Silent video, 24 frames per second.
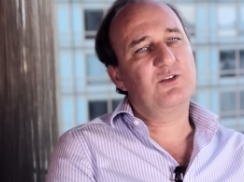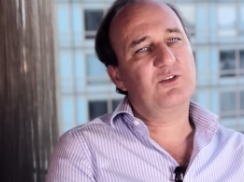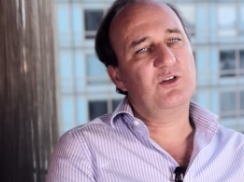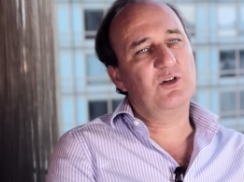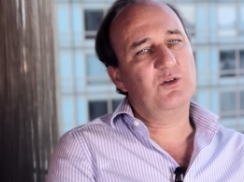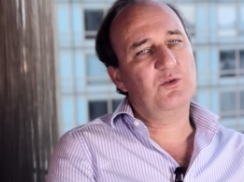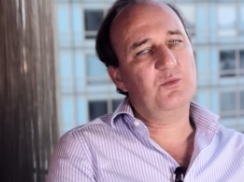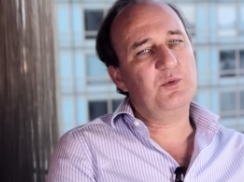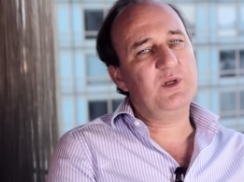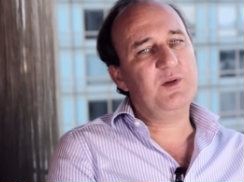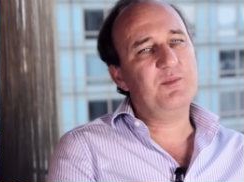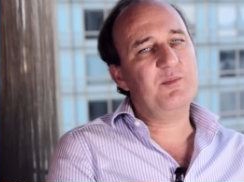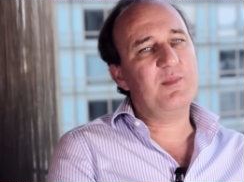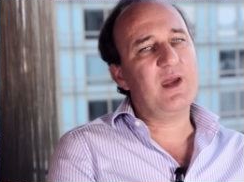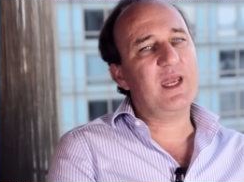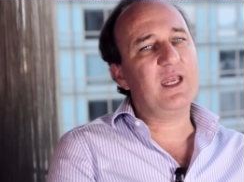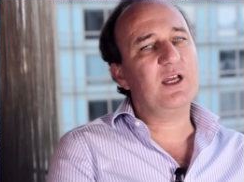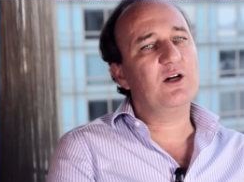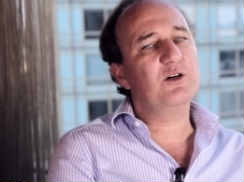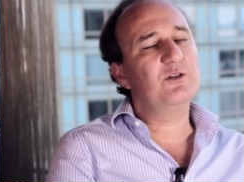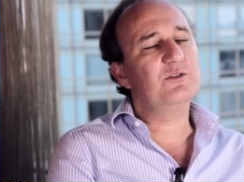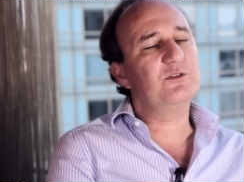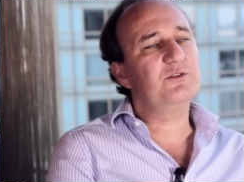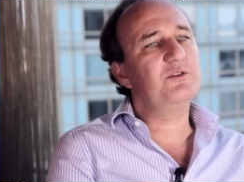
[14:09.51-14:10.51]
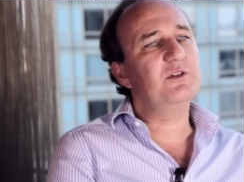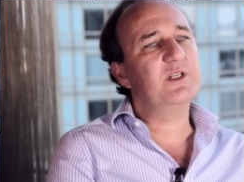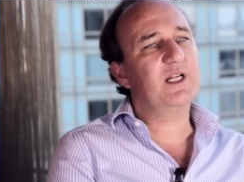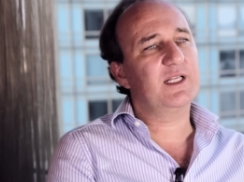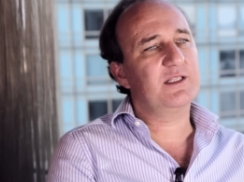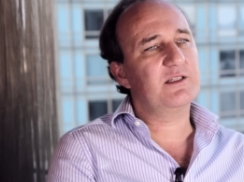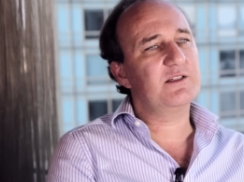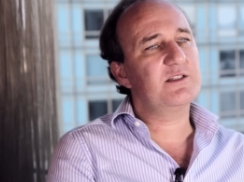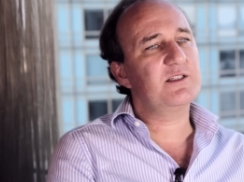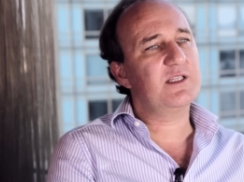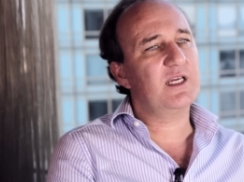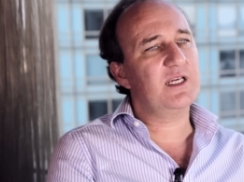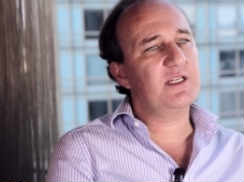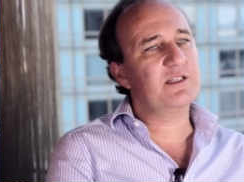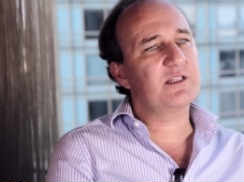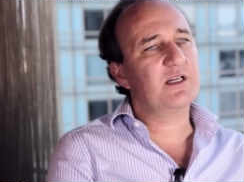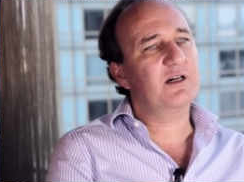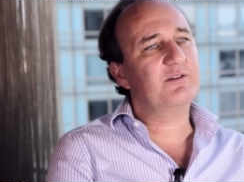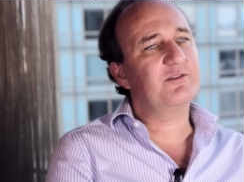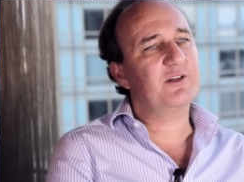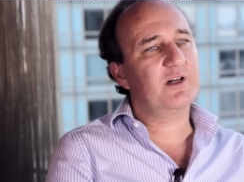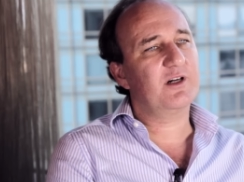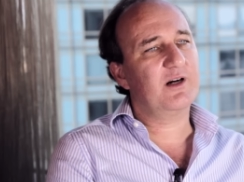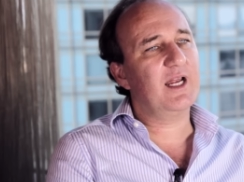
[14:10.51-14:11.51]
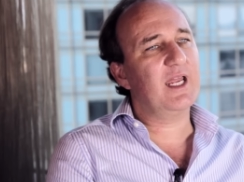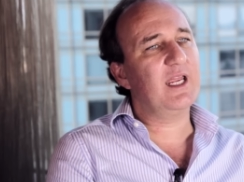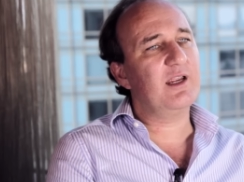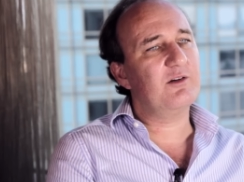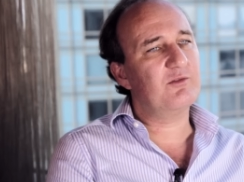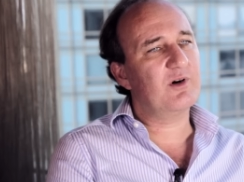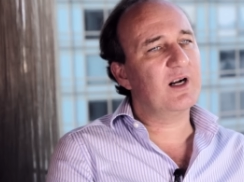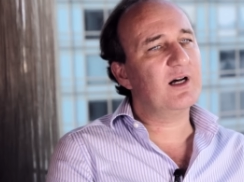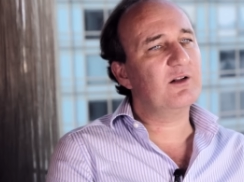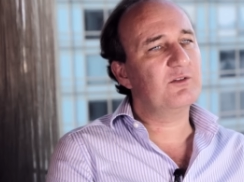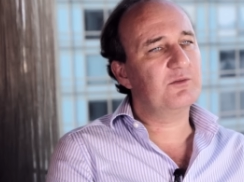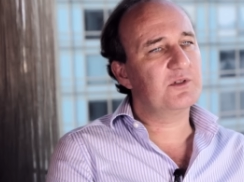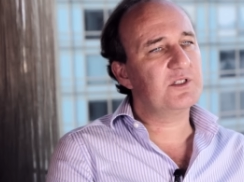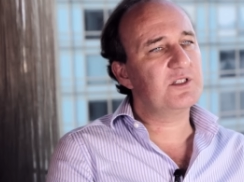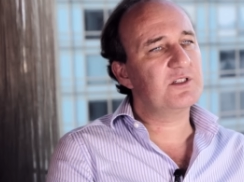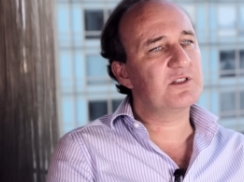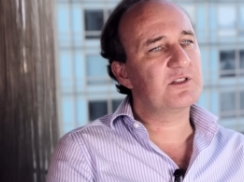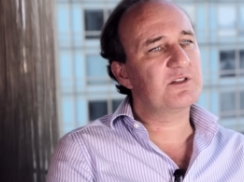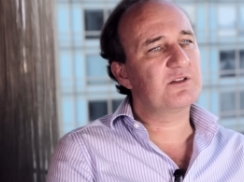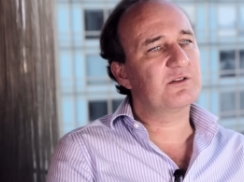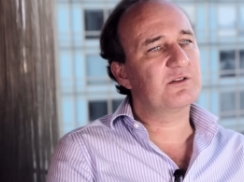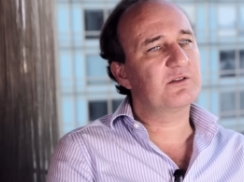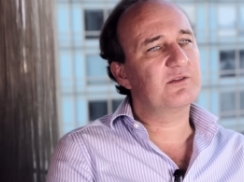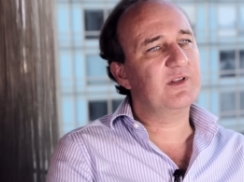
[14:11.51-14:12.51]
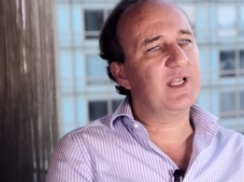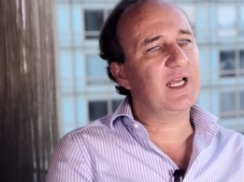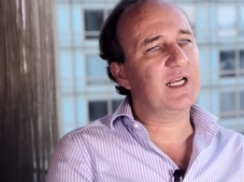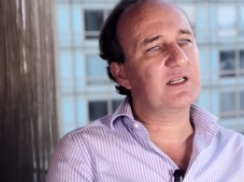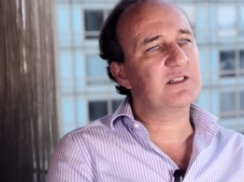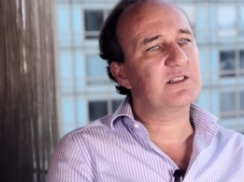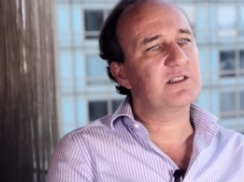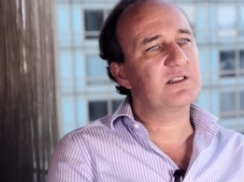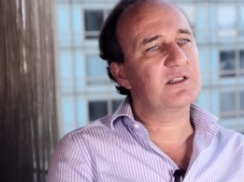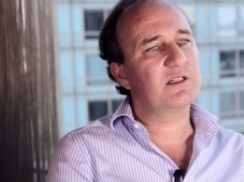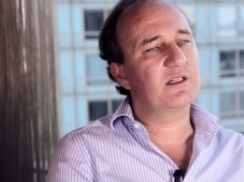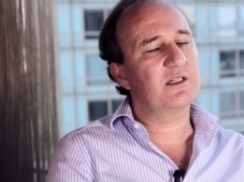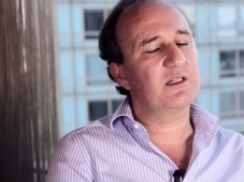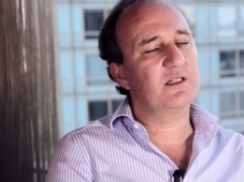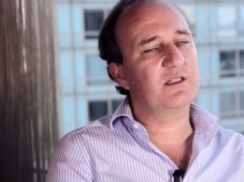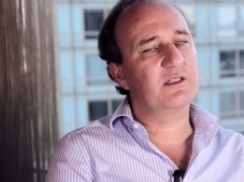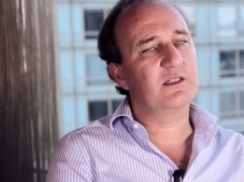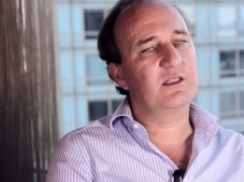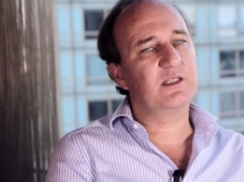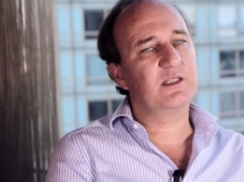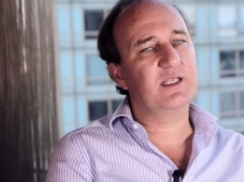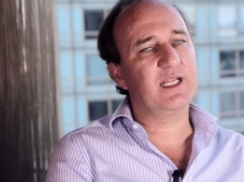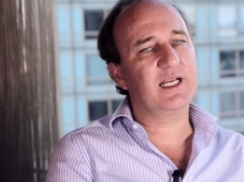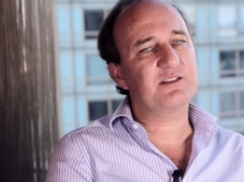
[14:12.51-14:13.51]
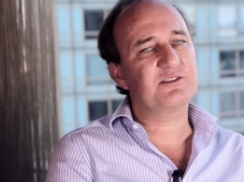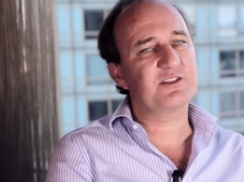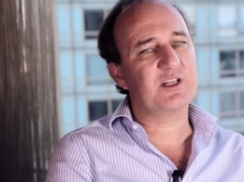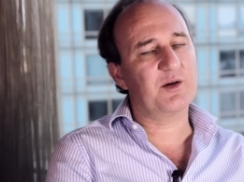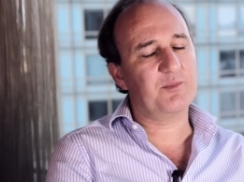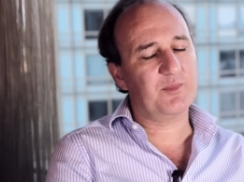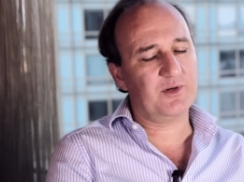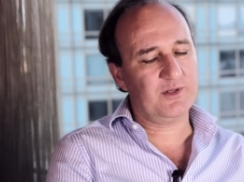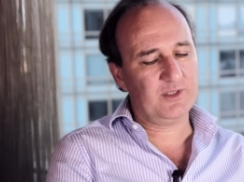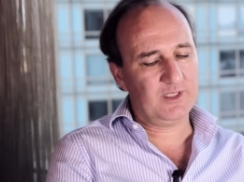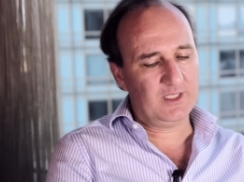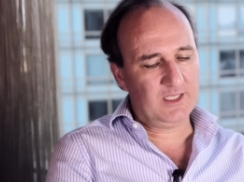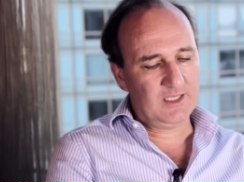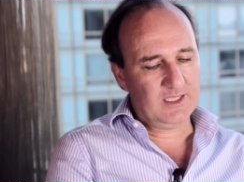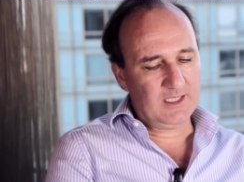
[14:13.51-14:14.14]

So we may go to the United States after our A round, which is sort of next, uh, next summer.